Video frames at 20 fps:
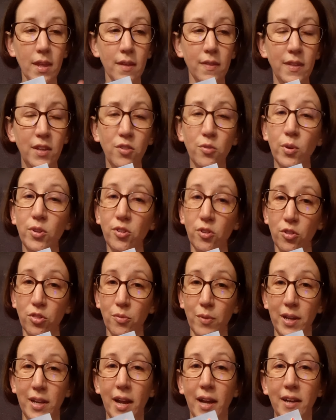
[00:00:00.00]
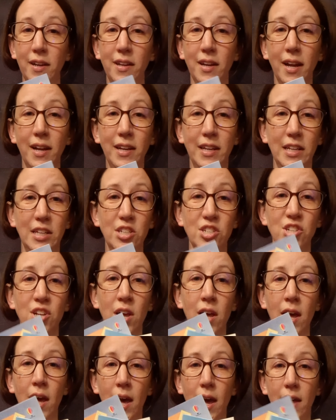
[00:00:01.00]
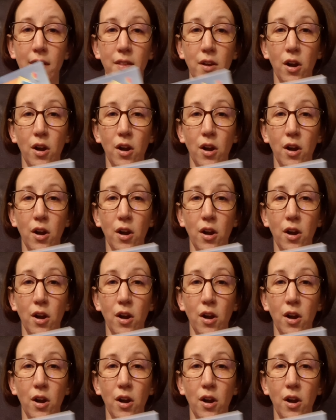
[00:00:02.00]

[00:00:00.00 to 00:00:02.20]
These ones are $3.99 each, and